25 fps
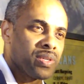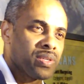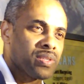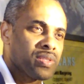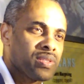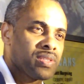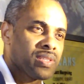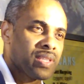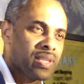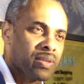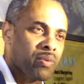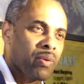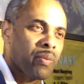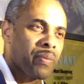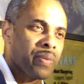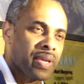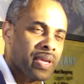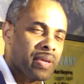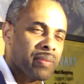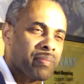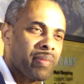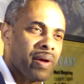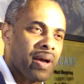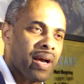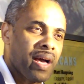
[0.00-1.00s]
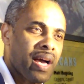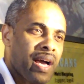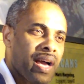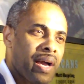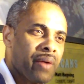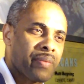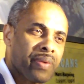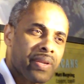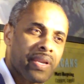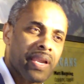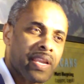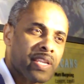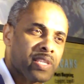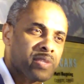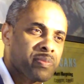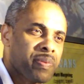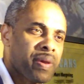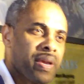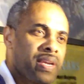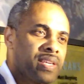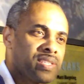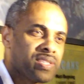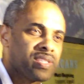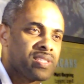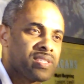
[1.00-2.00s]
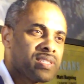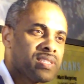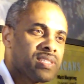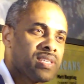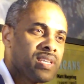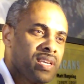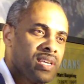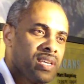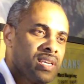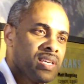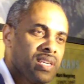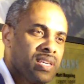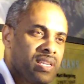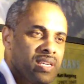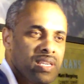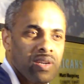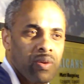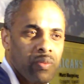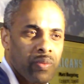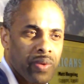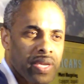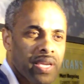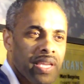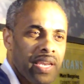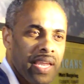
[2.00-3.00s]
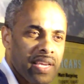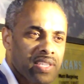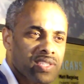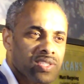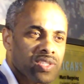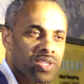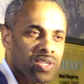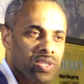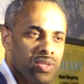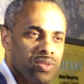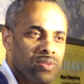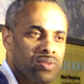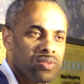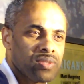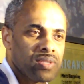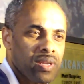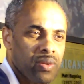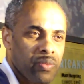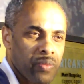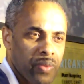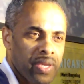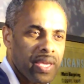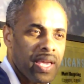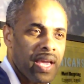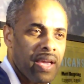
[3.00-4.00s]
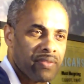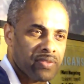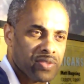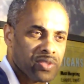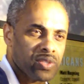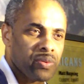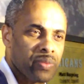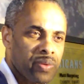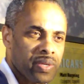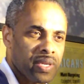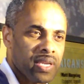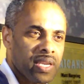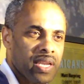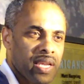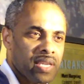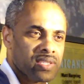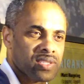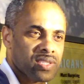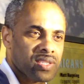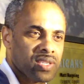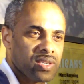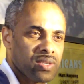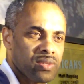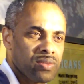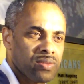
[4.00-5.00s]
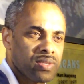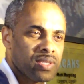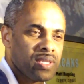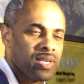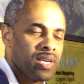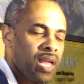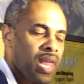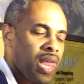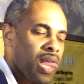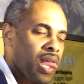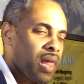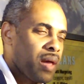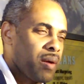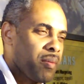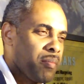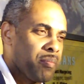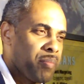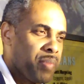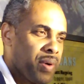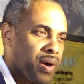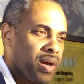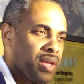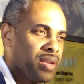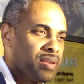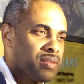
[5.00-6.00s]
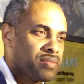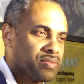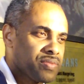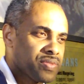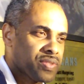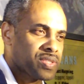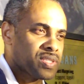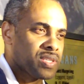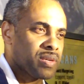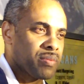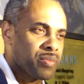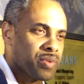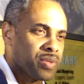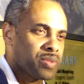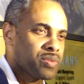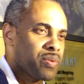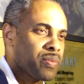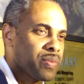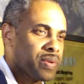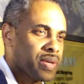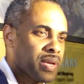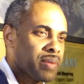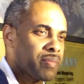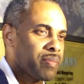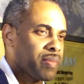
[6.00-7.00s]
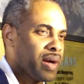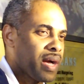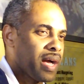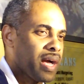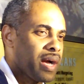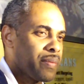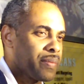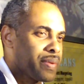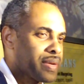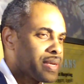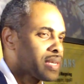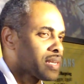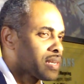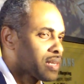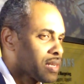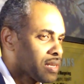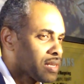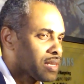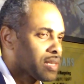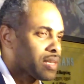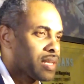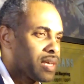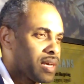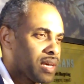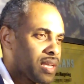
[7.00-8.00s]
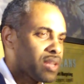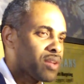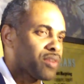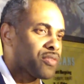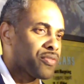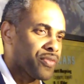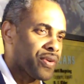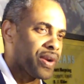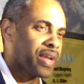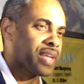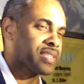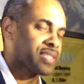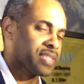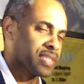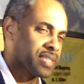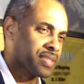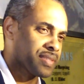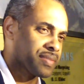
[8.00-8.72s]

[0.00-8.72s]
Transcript: Like when we get behind, we're not as patient. You know, we can execute, and we have shown we can execute. But for some reason, when we get behind, we get a little frantic.